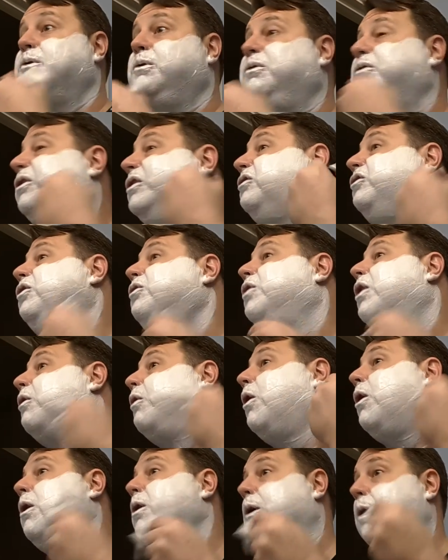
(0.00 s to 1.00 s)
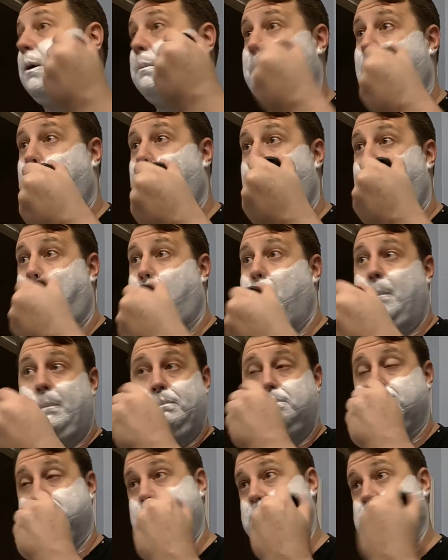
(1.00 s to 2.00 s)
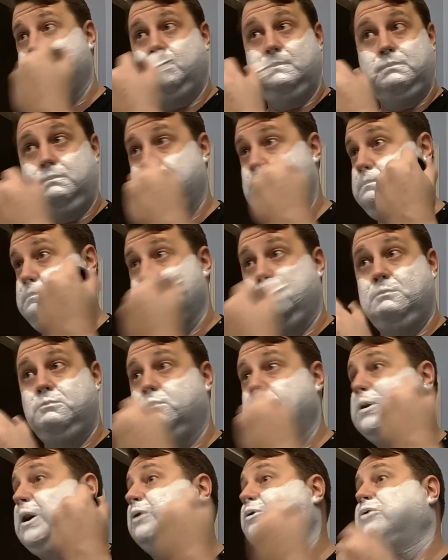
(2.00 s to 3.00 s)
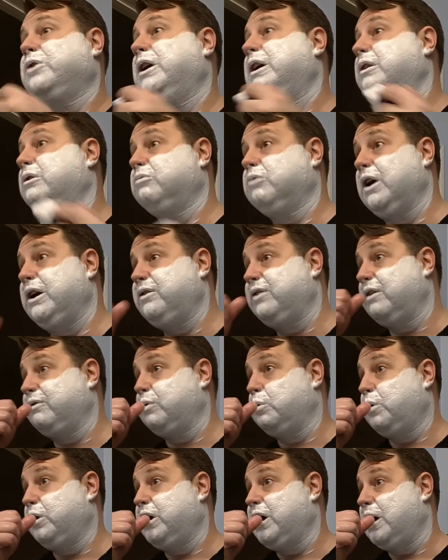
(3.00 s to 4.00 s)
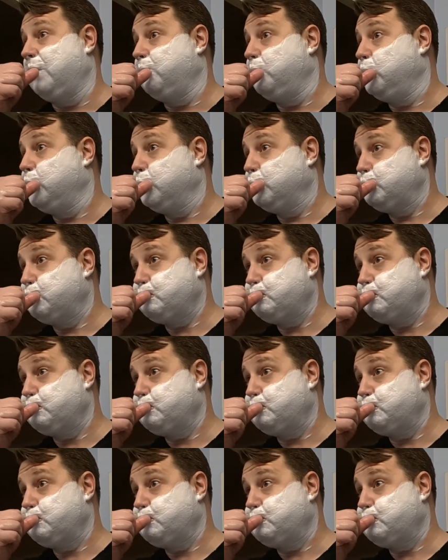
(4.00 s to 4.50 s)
You're supposed to do no harm while trying to raise everyone up.